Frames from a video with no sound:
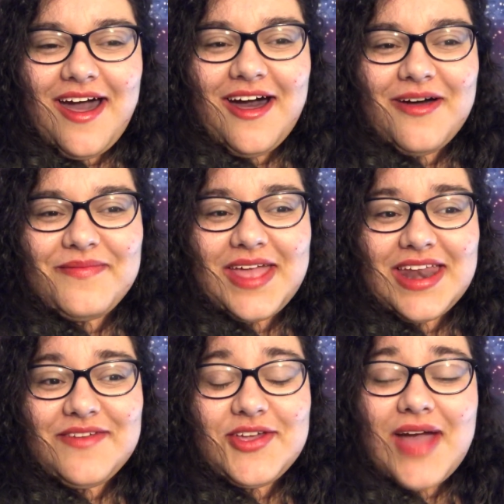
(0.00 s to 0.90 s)

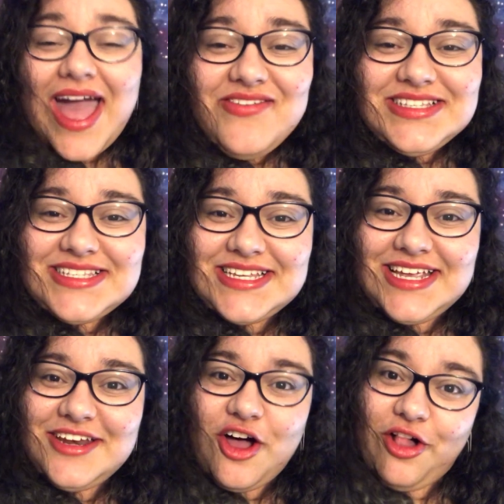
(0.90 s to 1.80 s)
And if you haven't
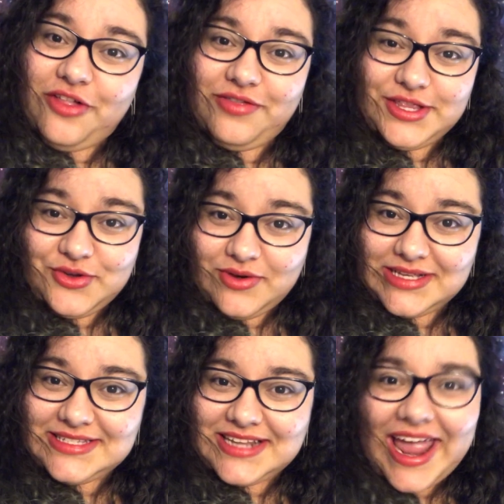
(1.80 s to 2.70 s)
seen all of the
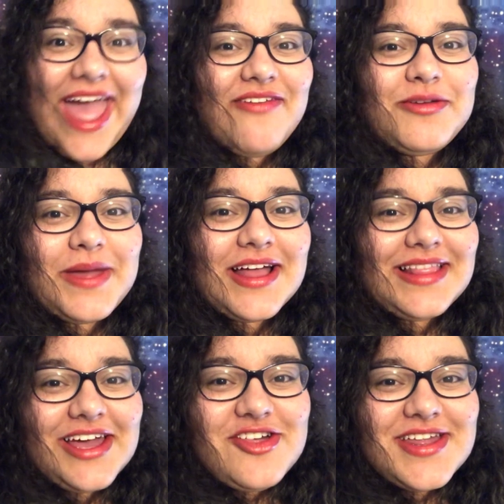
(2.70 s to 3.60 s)
toys that I have in my
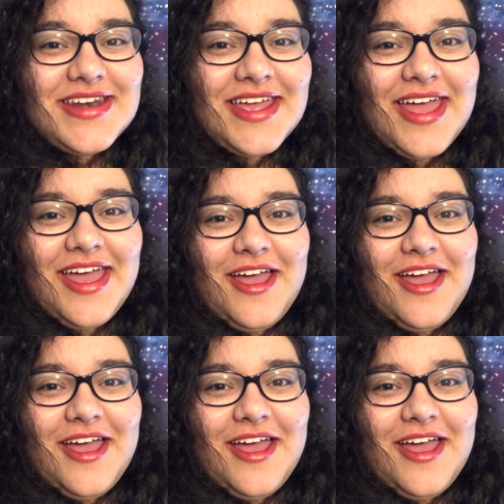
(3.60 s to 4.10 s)
collection,